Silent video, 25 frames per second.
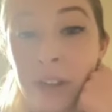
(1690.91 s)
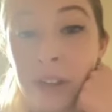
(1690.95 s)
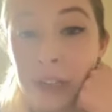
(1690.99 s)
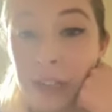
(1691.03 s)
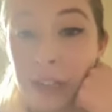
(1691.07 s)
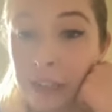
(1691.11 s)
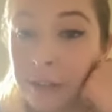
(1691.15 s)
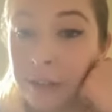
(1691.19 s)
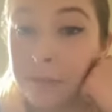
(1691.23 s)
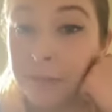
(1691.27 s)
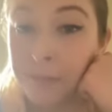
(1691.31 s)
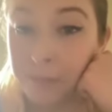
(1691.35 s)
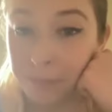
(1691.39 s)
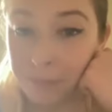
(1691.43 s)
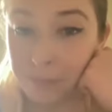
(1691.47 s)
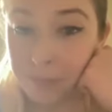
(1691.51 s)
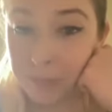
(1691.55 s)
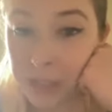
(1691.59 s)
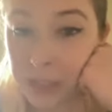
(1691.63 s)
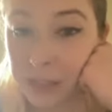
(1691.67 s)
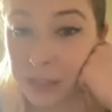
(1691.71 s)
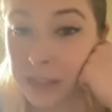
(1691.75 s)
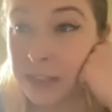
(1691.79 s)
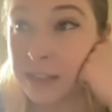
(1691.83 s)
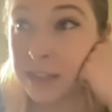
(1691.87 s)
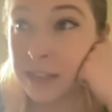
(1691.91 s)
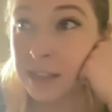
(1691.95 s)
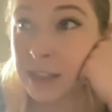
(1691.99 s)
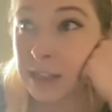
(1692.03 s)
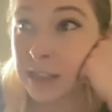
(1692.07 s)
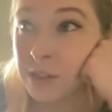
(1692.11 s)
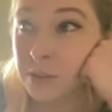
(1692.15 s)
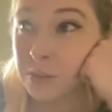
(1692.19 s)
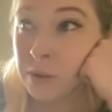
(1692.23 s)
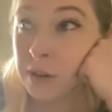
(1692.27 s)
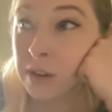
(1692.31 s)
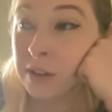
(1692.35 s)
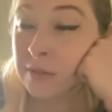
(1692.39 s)
Right, right. And that
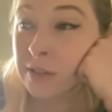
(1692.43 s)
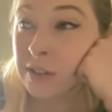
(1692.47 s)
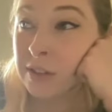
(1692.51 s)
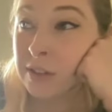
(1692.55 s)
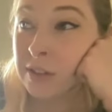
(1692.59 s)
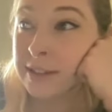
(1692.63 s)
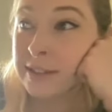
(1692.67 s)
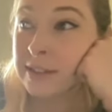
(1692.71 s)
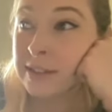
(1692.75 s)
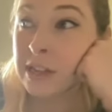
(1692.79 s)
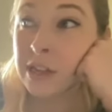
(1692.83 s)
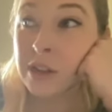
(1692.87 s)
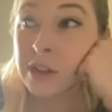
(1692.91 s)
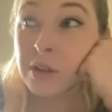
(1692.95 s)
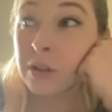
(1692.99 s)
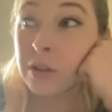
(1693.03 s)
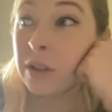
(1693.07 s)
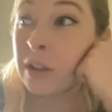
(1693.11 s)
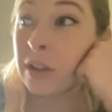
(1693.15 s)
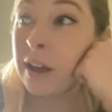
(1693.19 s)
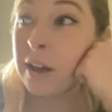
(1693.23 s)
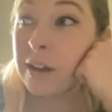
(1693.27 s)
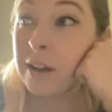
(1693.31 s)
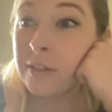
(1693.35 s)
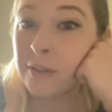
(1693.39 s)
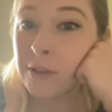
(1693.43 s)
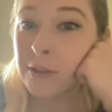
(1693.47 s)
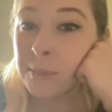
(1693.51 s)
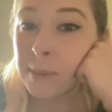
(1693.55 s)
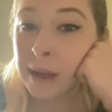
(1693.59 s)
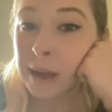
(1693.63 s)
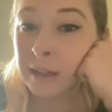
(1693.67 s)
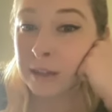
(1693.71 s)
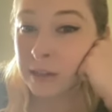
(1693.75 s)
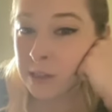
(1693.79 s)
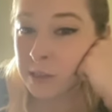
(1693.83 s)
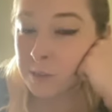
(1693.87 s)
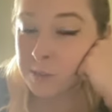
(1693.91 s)
that's one yeah. of the things that you love
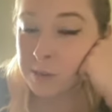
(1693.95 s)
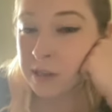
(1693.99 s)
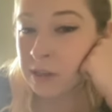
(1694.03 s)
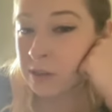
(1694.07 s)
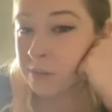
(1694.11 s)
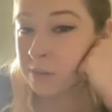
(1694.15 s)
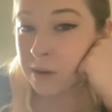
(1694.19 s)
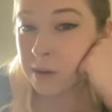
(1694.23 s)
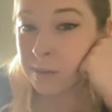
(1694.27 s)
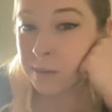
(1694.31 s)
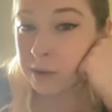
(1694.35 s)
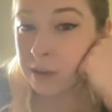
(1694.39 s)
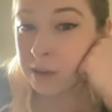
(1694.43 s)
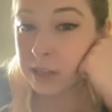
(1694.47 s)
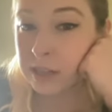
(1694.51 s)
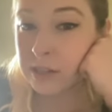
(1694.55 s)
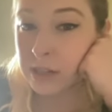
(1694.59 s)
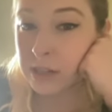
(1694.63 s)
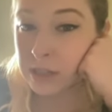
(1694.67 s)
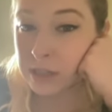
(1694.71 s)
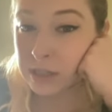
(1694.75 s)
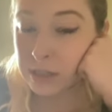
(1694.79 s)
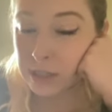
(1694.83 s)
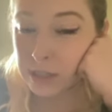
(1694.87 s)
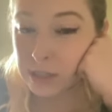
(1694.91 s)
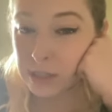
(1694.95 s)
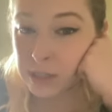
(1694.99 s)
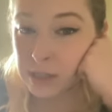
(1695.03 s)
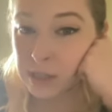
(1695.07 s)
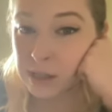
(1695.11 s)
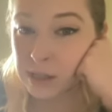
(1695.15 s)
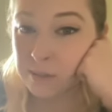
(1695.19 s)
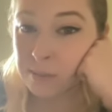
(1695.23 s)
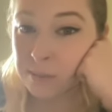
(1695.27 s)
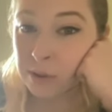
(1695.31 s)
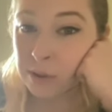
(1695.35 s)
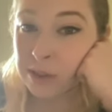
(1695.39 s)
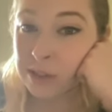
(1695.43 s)
about this patient population is the
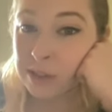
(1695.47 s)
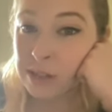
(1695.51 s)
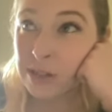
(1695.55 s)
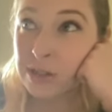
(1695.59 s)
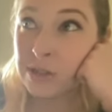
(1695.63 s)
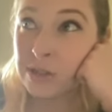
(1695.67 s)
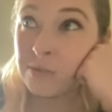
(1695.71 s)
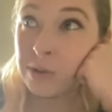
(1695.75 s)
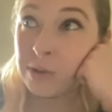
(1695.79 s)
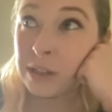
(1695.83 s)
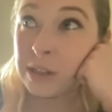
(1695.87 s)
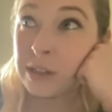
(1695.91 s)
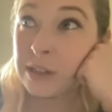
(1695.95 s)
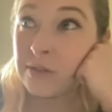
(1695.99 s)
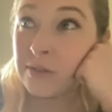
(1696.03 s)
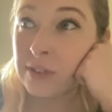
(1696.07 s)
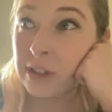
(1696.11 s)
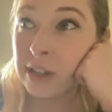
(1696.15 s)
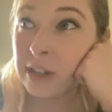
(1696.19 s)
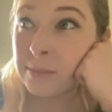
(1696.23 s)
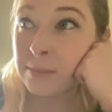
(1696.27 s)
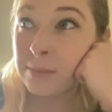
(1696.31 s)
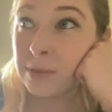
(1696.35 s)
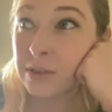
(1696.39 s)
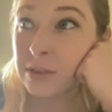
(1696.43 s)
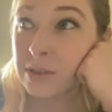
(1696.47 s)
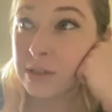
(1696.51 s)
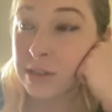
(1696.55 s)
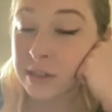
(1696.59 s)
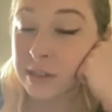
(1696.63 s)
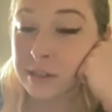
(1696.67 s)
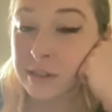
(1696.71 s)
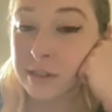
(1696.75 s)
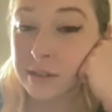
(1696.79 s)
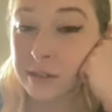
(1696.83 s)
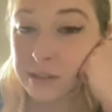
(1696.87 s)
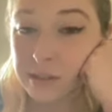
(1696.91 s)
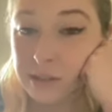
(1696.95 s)
ability to really develop those
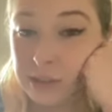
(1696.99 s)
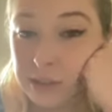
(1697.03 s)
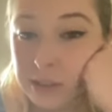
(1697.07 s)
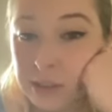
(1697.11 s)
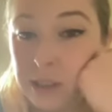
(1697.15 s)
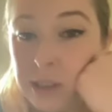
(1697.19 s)
skills.